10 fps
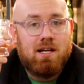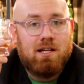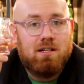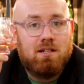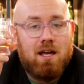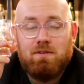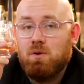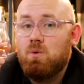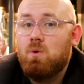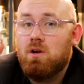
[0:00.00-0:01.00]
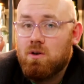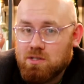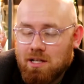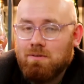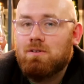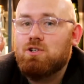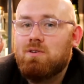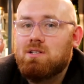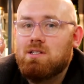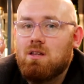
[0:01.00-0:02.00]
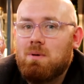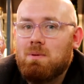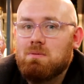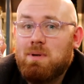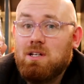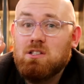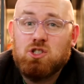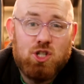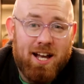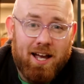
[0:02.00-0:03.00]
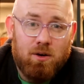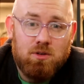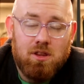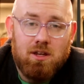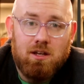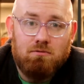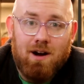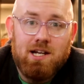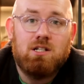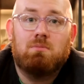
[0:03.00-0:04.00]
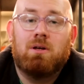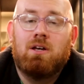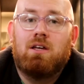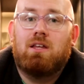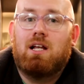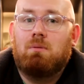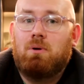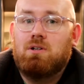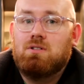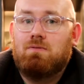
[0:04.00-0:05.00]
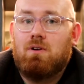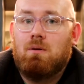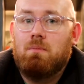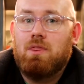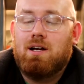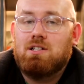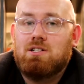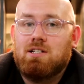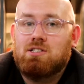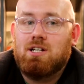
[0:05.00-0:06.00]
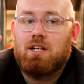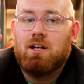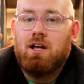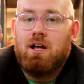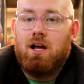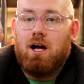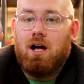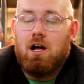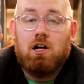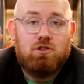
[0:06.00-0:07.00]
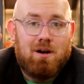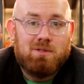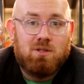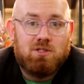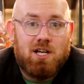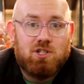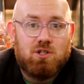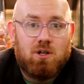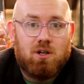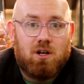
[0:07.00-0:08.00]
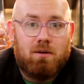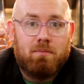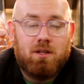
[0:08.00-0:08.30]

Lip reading: And if you yourself are intrigued to see other people's opinions, check out the write-up that I'll put from that tasting at dramassociation.com.